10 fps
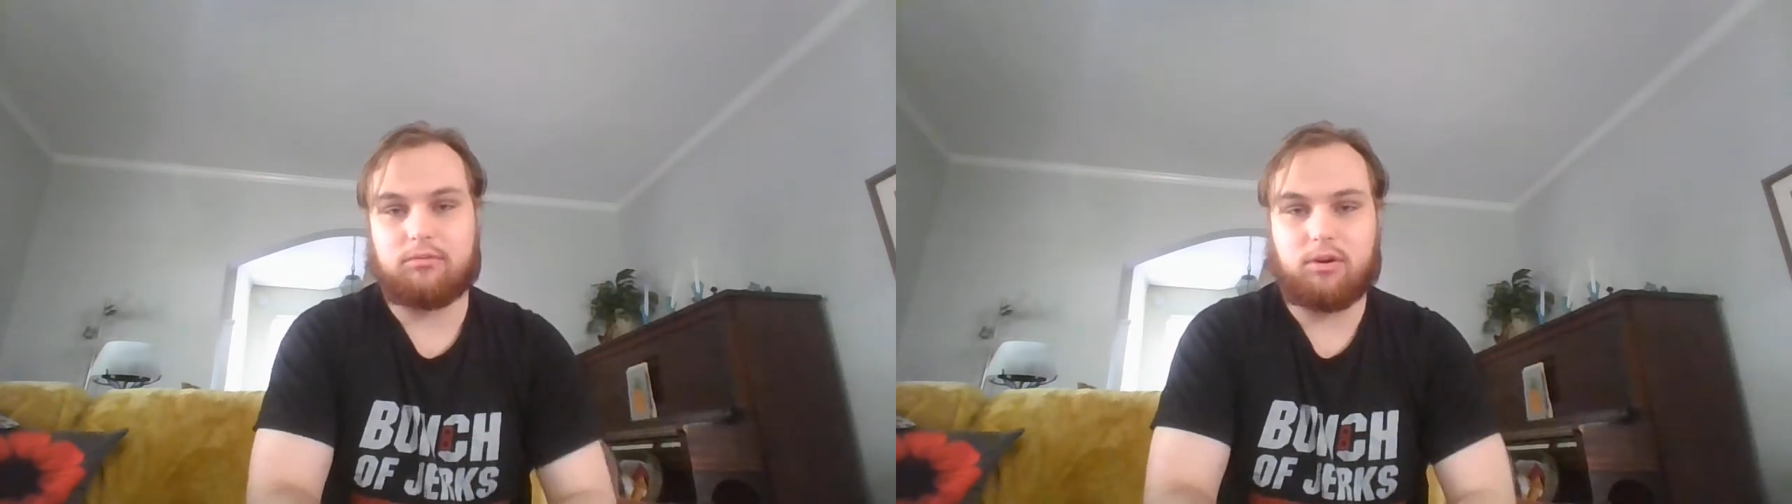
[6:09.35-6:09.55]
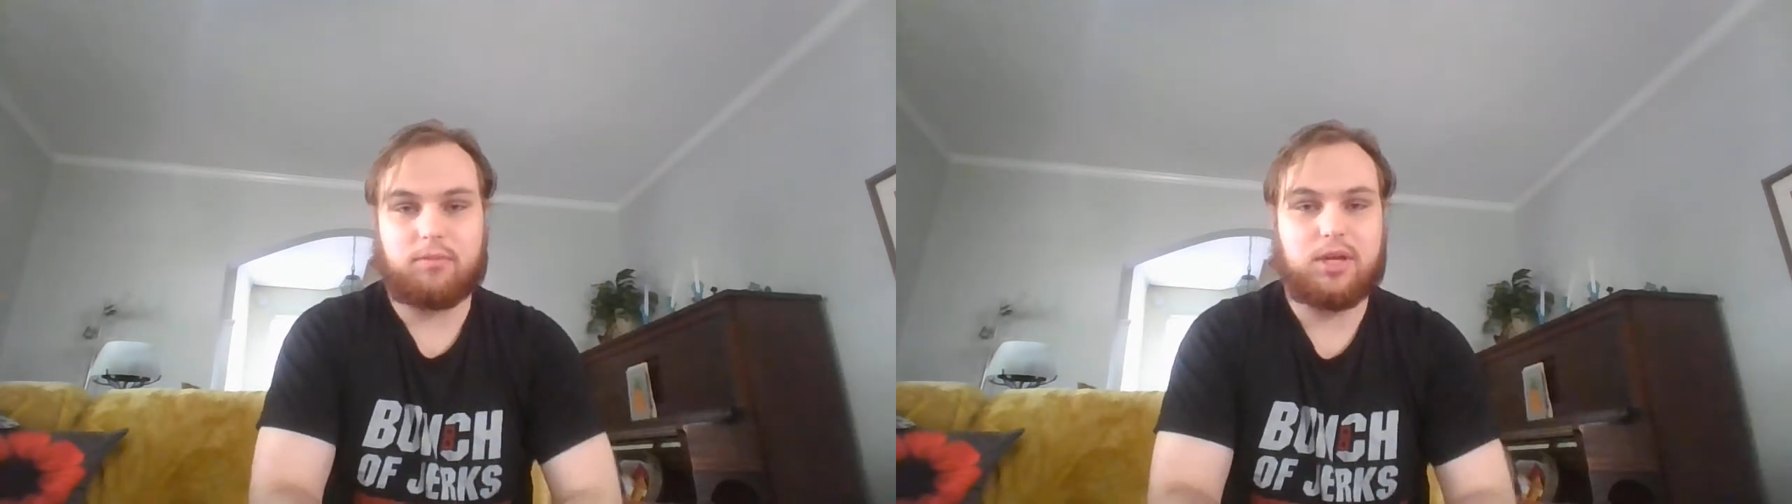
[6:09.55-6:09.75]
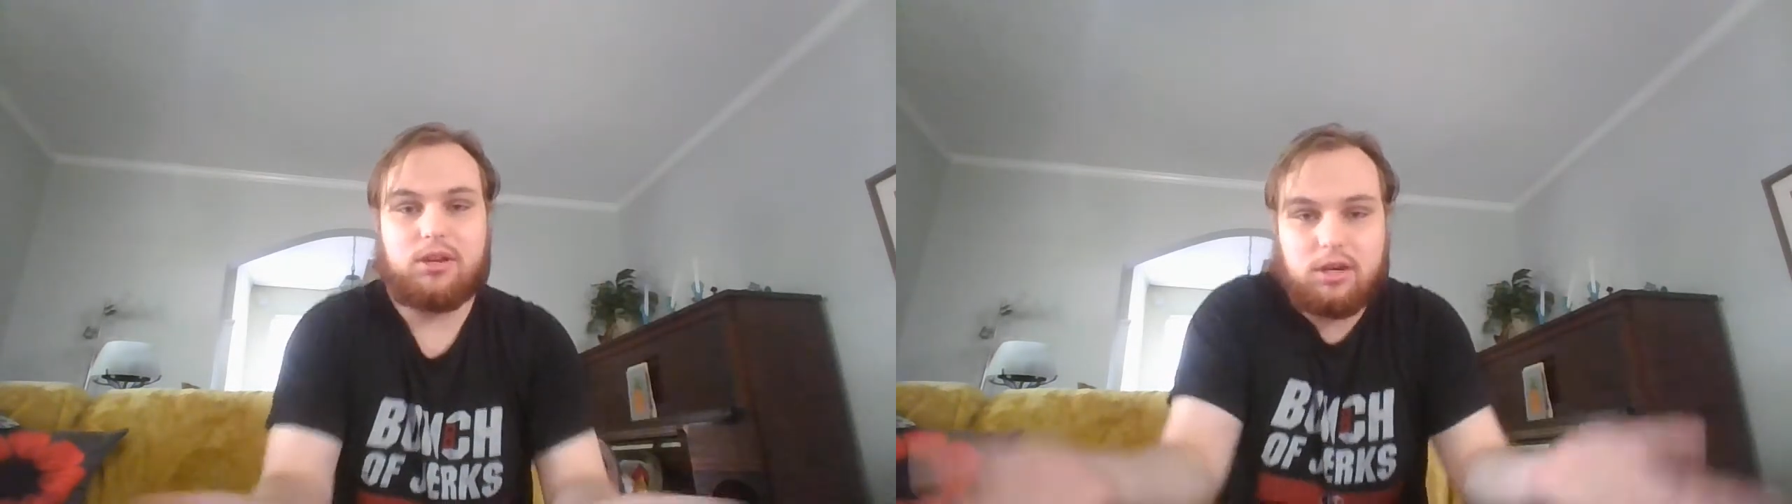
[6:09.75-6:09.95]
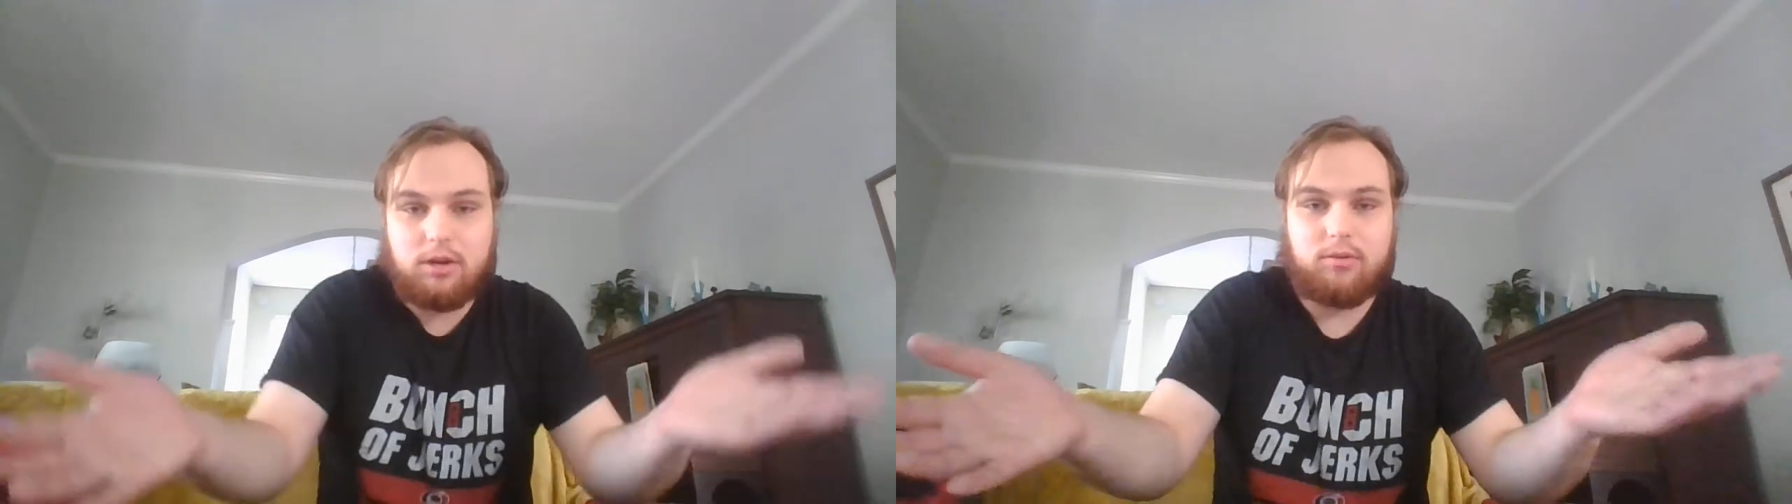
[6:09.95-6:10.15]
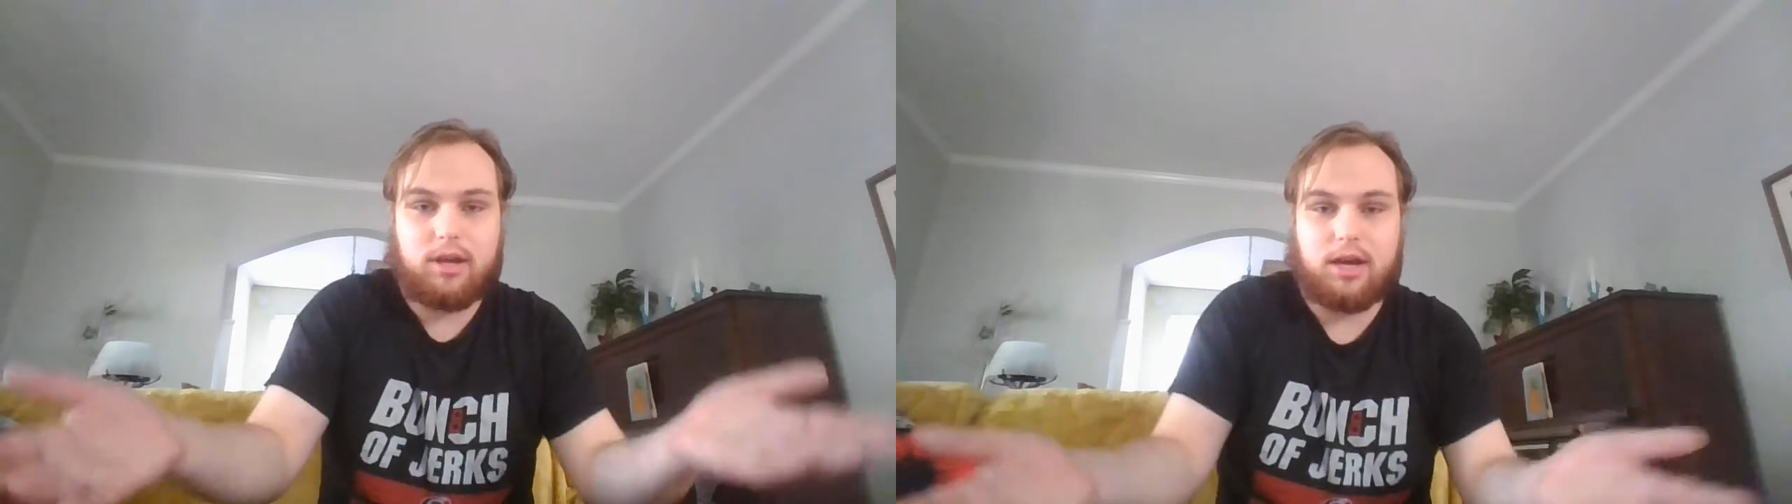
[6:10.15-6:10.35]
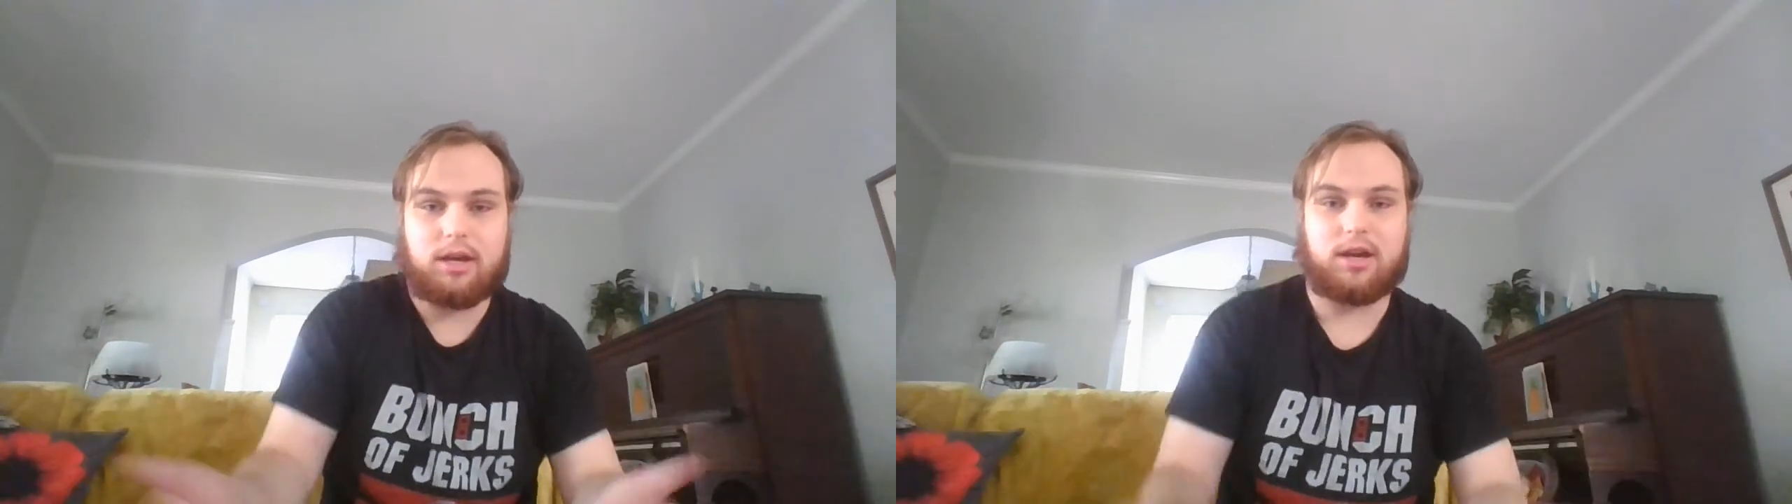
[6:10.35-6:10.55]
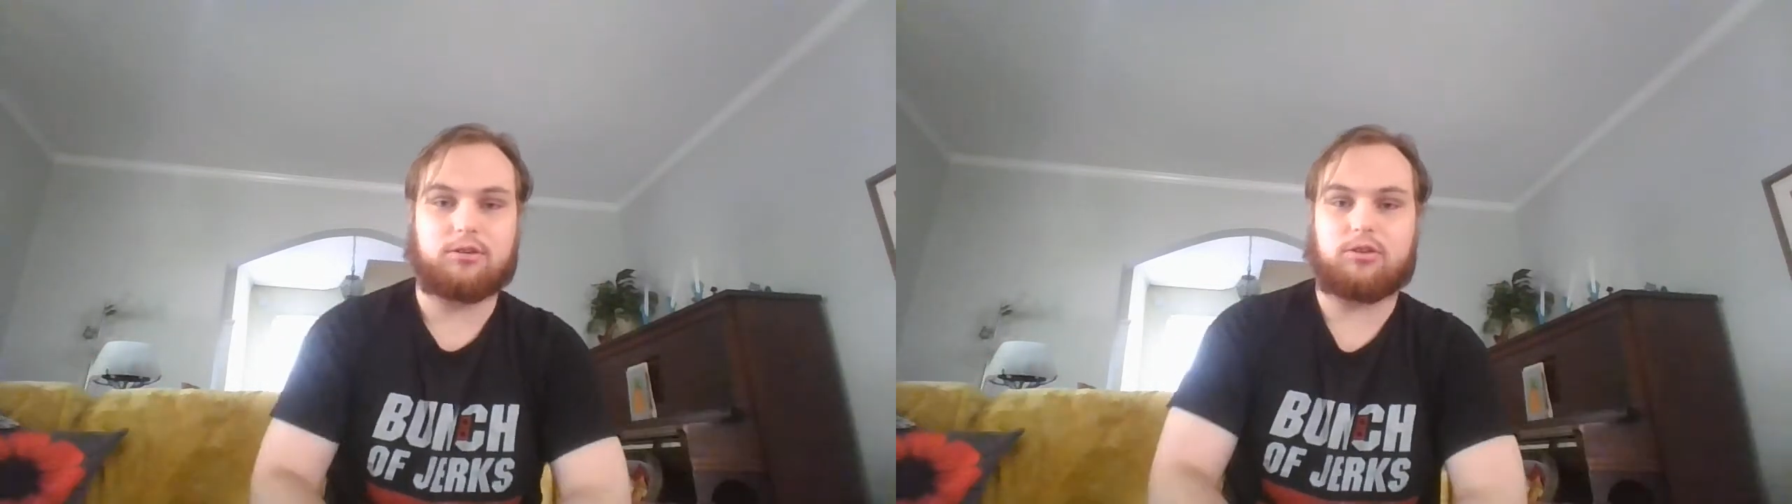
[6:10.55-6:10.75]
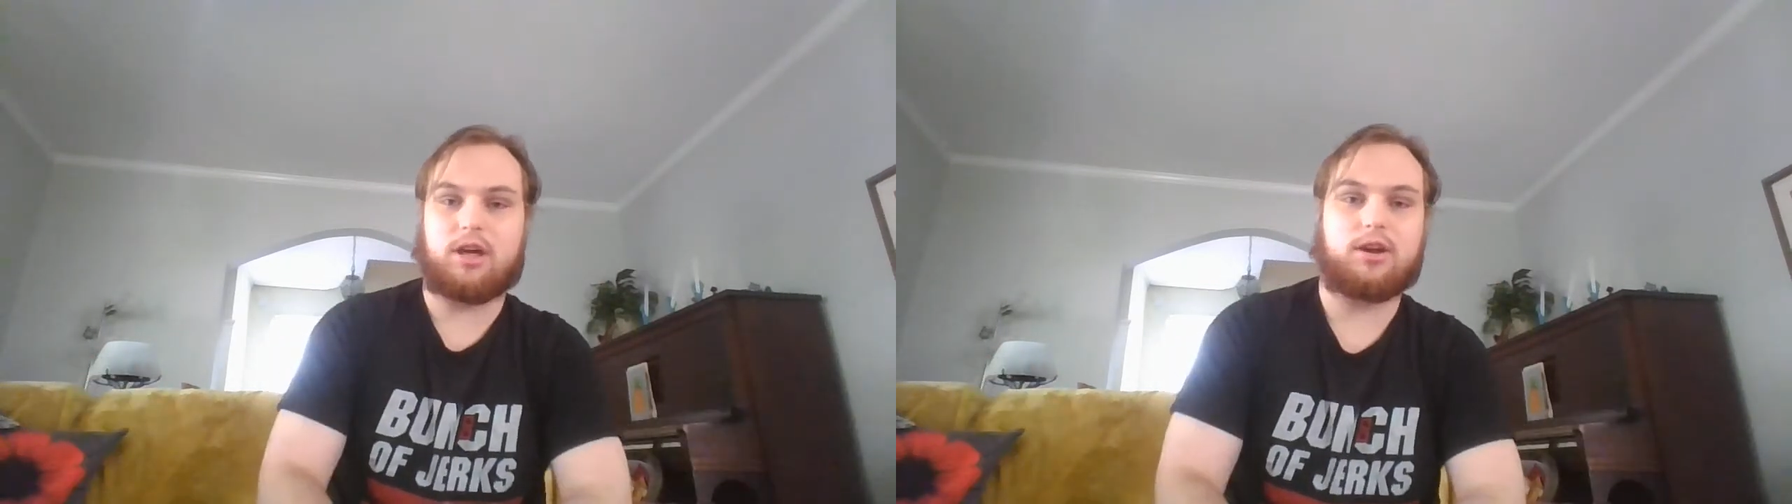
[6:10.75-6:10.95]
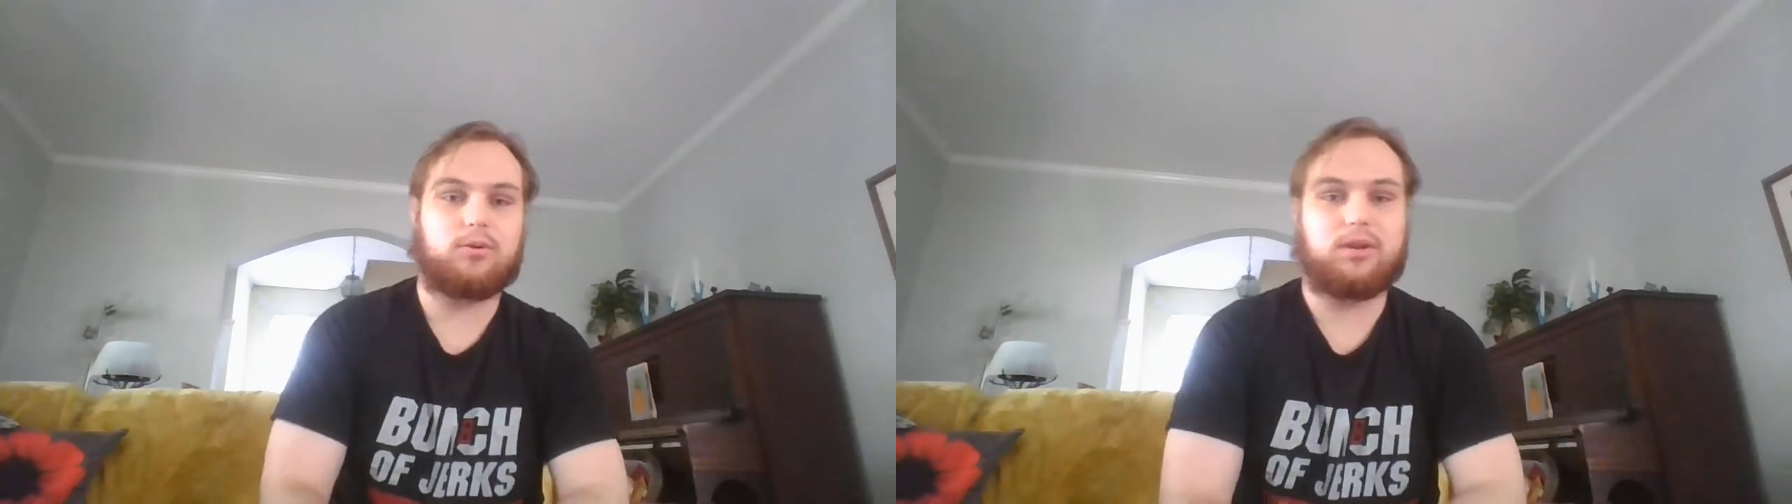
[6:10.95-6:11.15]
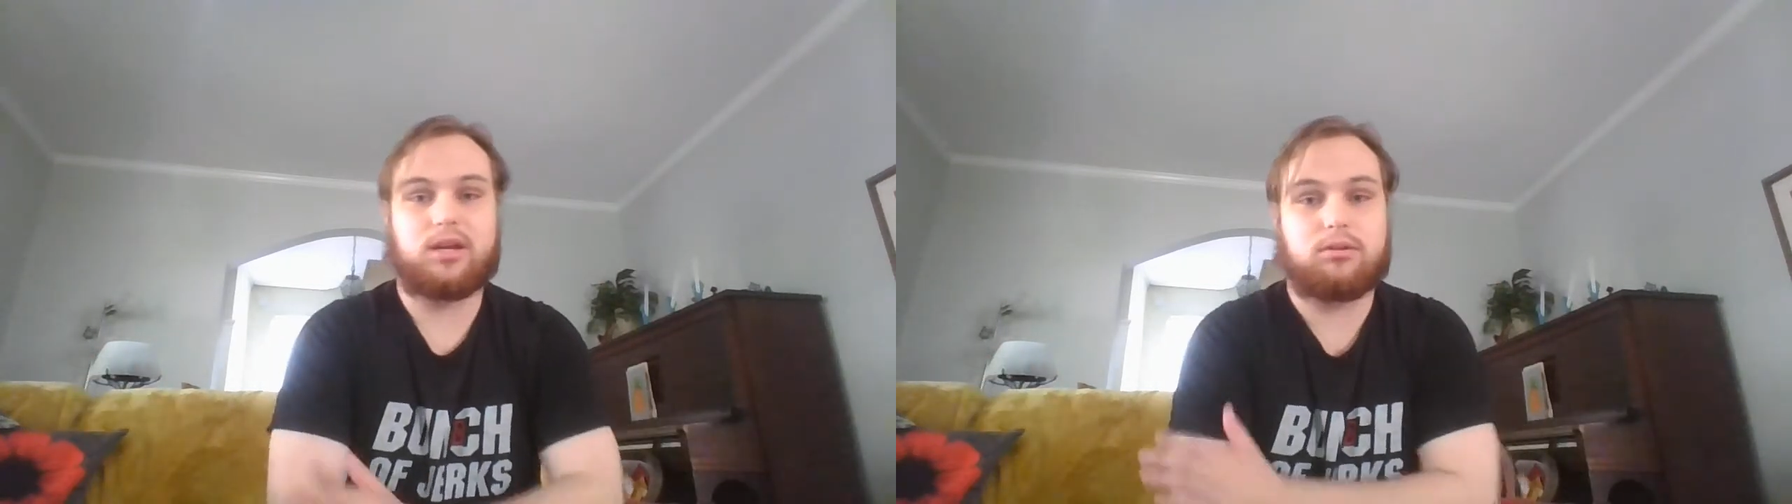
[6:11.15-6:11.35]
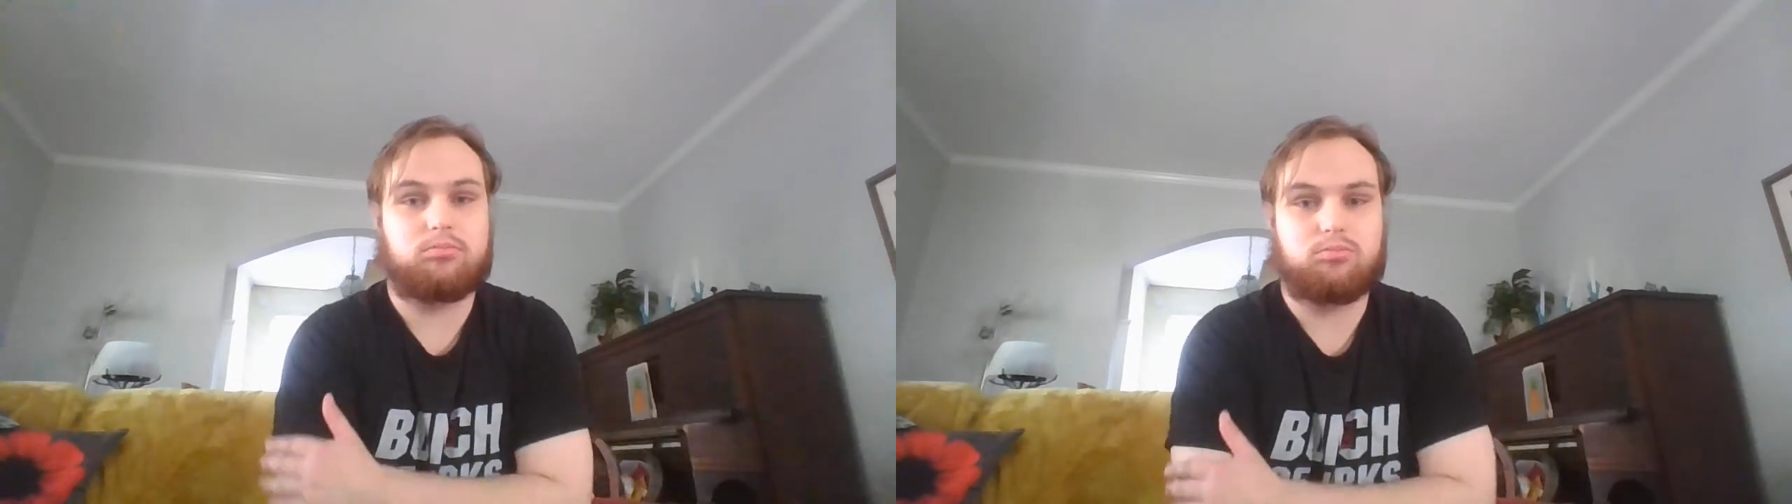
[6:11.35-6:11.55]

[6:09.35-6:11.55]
I mean, like, I don't like